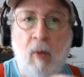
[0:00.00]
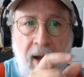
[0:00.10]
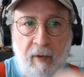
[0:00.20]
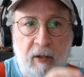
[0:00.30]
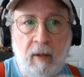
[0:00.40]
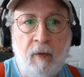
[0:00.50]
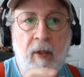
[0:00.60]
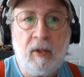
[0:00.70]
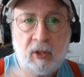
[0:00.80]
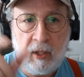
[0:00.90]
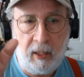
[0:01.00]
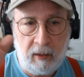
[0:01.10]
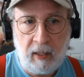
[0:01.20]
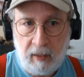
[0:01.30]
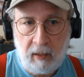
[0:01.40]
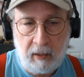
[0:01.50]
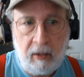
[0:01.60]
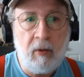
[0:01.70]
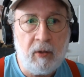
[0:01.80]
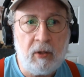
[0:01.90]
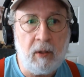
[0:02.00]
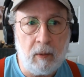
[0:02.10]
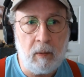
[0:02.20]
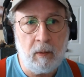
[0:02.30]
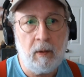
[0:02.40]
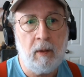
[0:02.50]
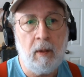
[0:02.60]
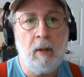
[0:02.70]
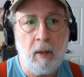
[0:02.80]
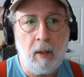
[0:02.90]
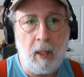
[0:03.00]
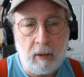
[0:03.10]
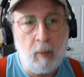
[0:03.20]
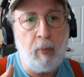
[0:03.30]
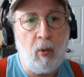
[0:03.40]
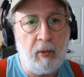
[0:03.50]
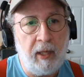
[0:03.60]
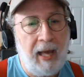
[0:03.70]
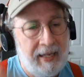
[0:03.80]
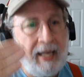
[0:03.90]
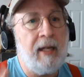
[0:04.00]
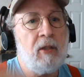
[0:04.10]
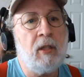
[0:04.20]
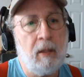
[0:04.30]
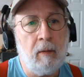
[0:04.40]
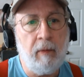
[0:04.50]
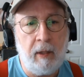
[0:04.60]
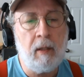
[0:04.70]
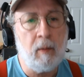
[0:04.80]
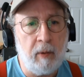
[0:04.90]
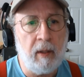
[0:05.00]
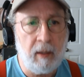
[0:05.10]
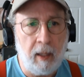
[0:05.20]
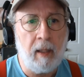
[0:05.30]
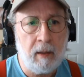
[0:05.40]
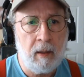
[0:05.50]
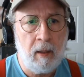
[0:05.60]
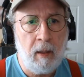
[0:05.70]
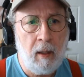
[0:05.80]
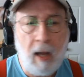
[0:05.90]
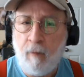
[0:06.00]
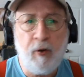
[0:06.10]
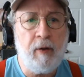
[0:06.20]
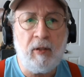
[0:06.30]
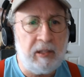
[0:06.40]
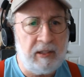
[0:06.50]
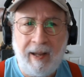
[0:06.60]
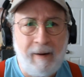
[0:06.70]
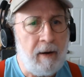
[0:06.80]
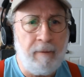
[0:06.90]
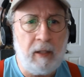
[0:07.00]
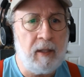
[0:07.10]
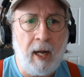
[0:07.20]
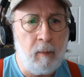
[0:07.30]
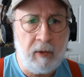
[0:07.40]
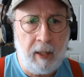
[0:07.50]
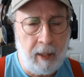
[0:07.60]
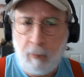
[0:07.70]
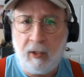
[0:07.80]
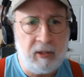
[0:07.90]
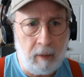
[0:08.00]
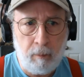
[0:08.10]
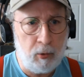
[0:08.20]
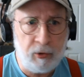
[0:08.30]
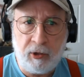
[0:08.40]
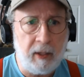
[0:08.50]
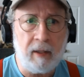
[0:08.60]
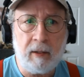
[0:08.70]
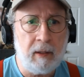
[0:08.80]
have a different insight than the leaders do, and to boldly and get into the arena with that. And for those that say I don't have the time with that, I'm going to say bullshit.